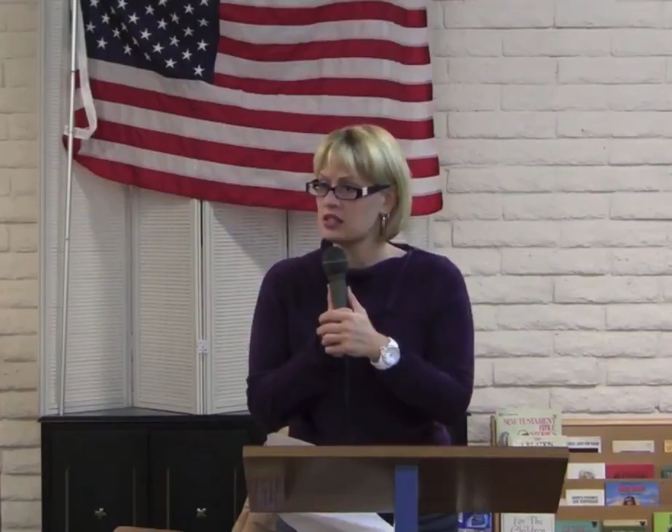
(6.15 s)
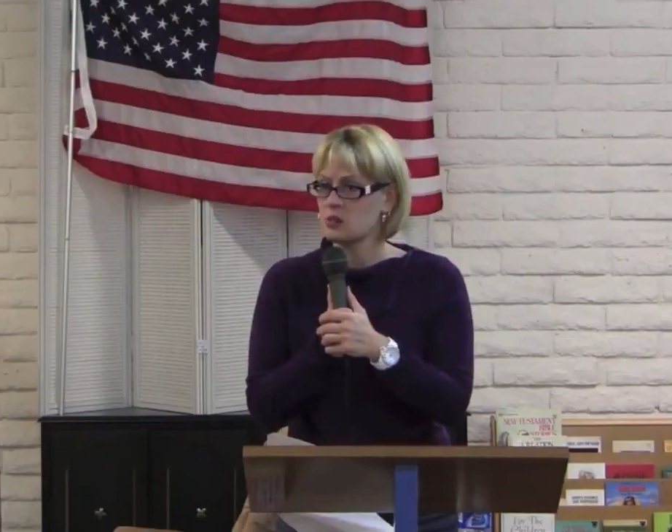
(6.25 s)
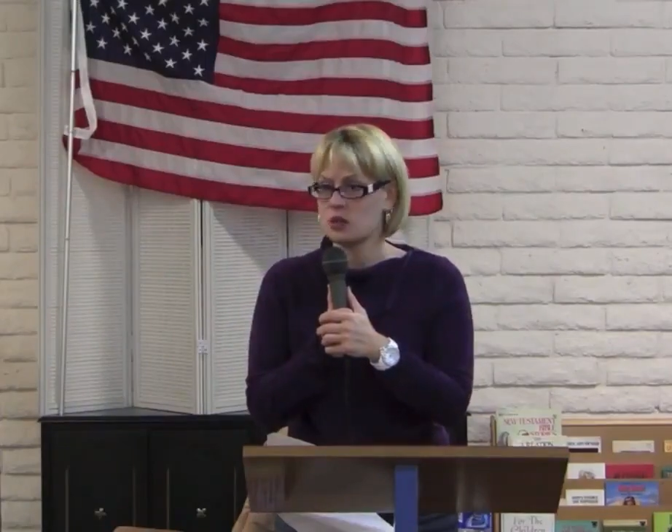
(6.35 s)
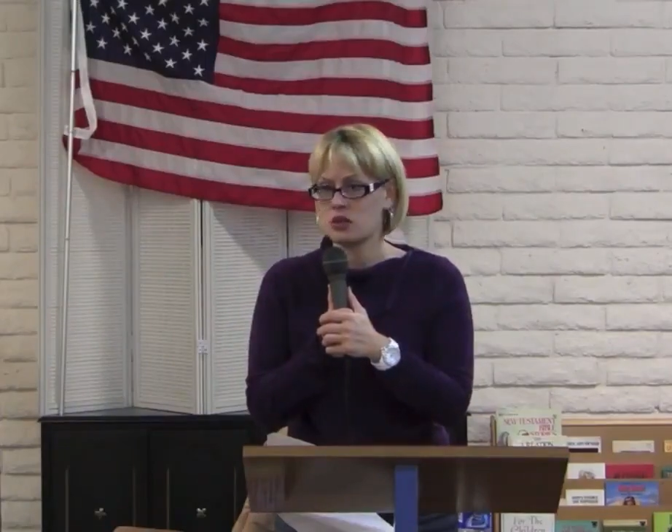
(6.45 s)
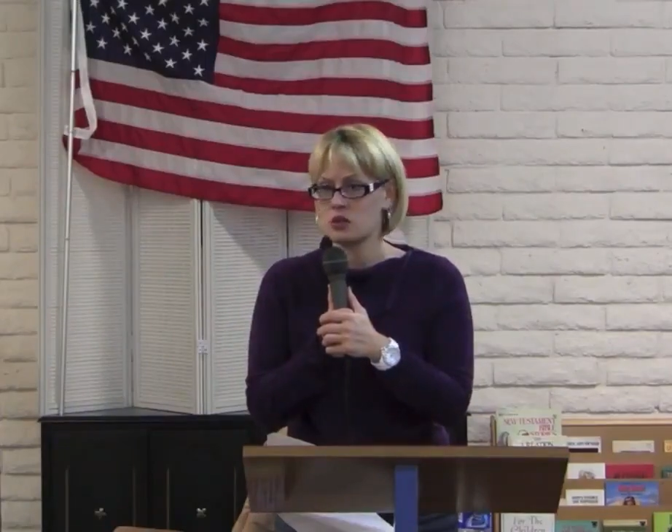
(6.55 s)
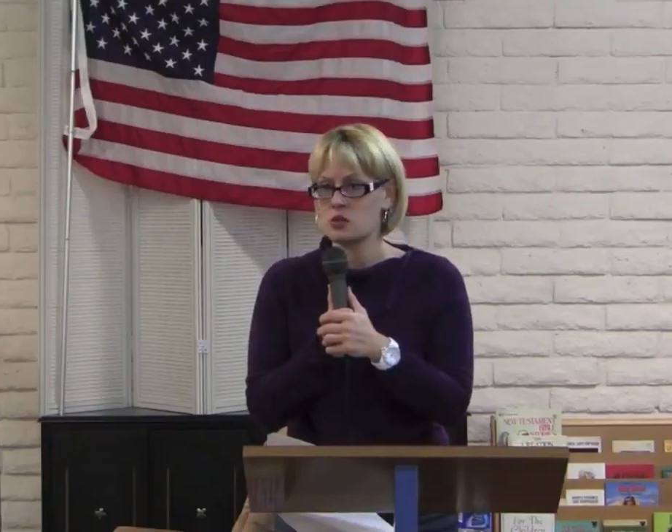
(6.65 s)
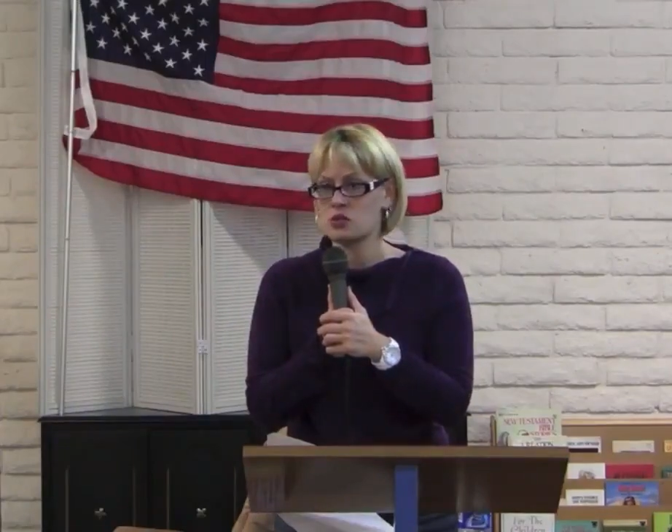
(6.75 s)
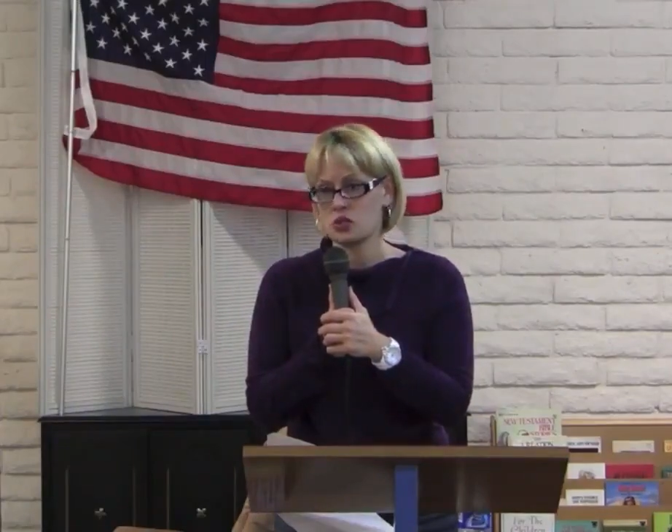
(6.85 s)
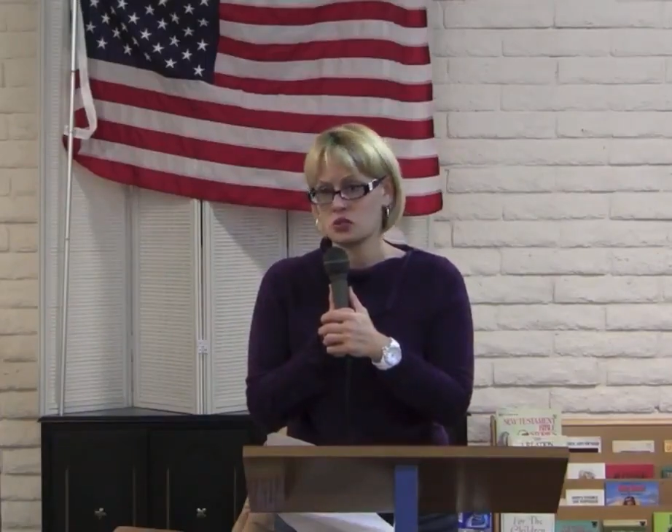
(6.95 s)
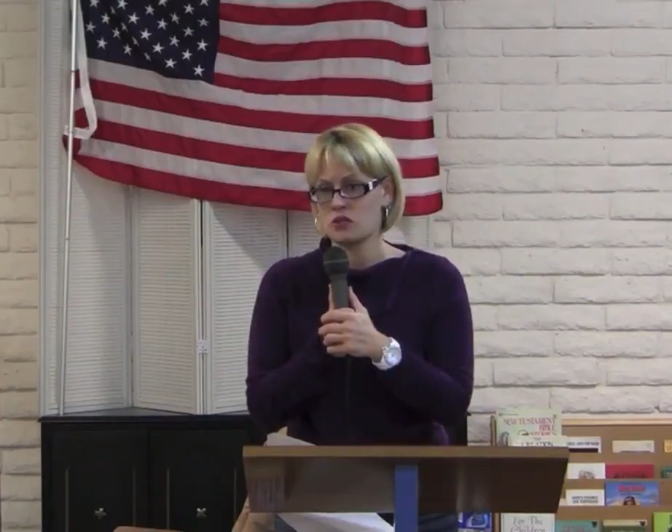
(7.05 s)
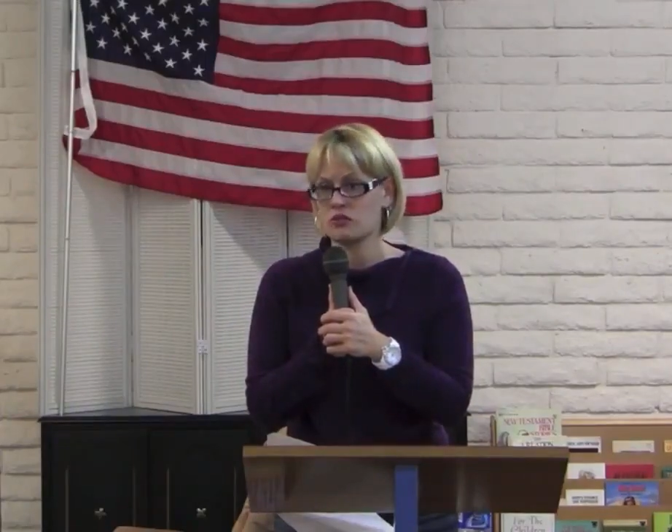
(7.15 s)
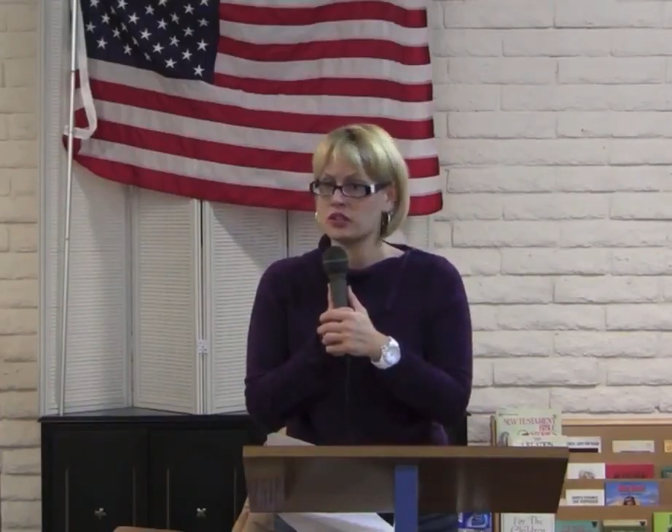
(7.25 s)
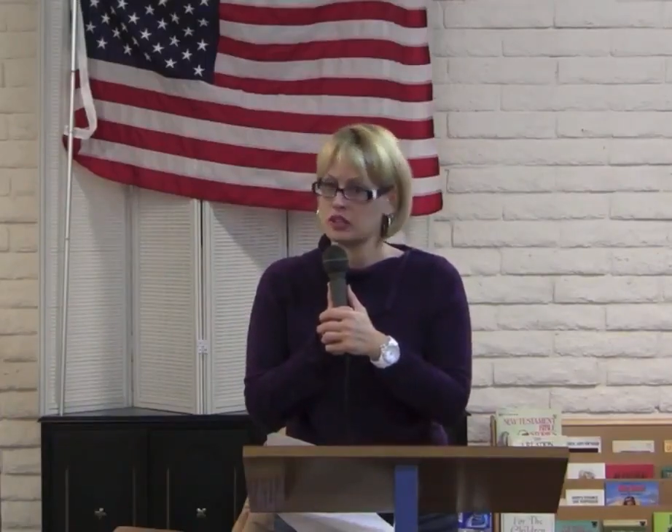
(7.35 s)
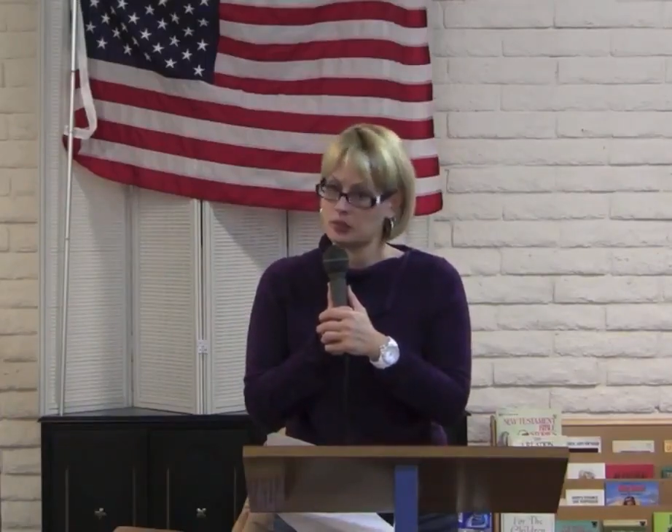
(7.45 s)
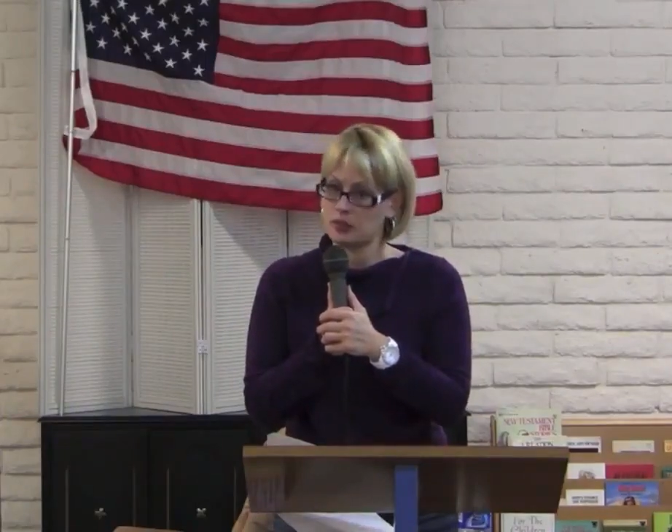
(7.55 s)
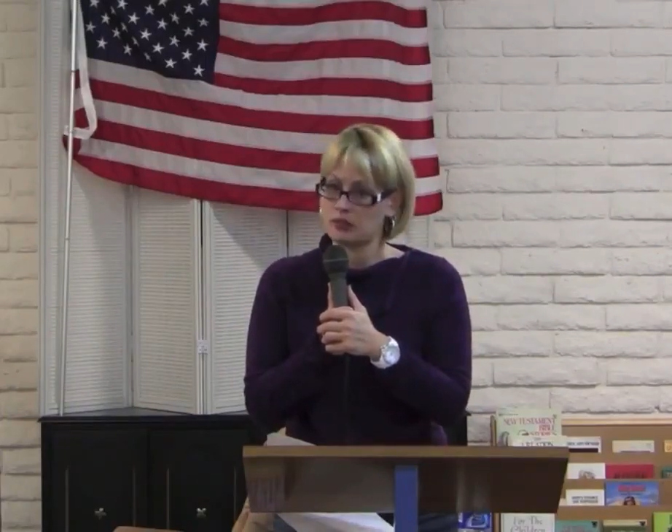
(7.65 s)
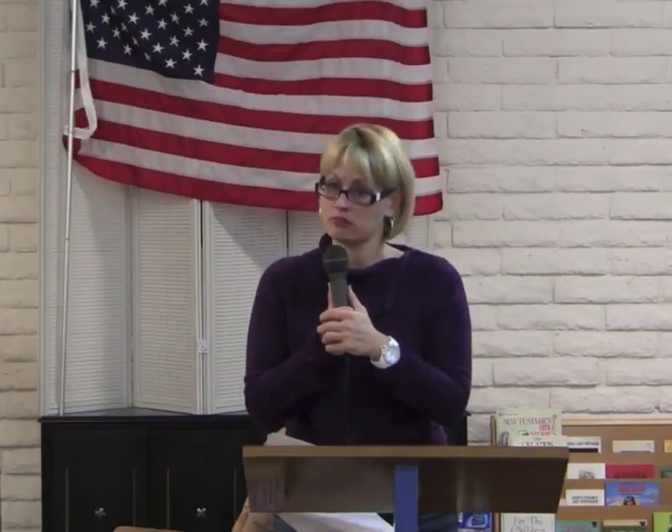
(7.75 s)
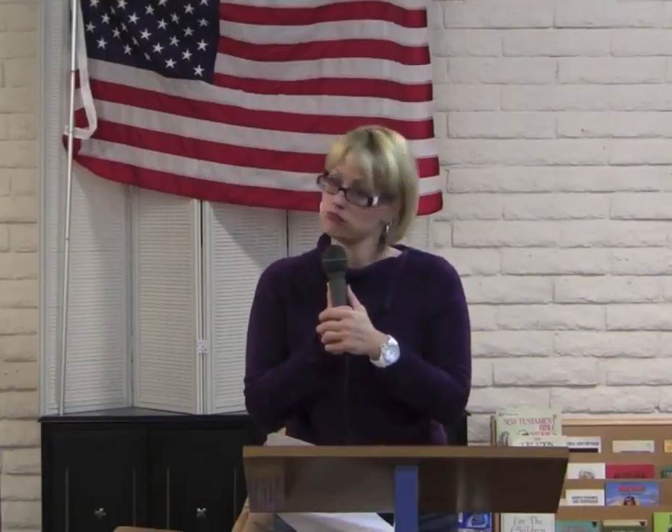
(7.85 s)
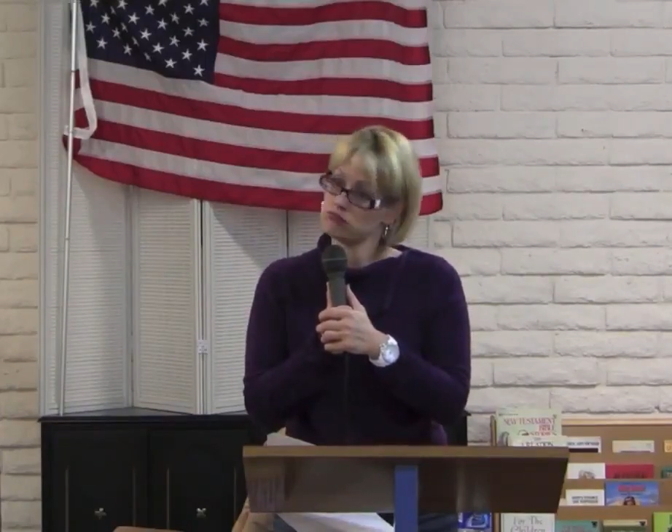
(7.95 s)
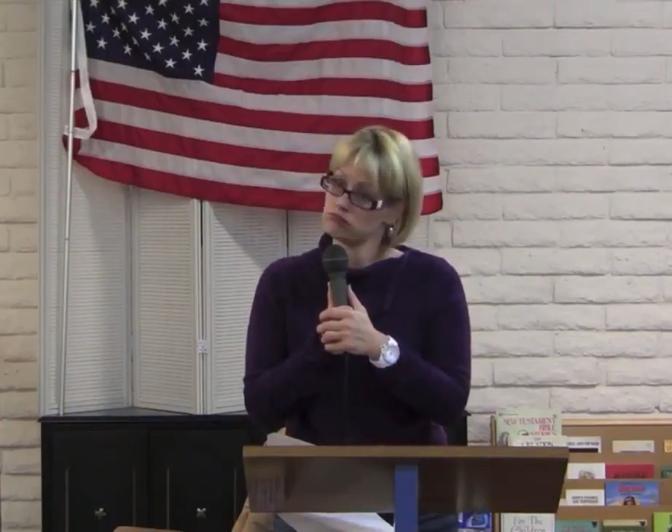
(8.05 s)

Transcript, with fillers: because one of those was Joseph Lieberman.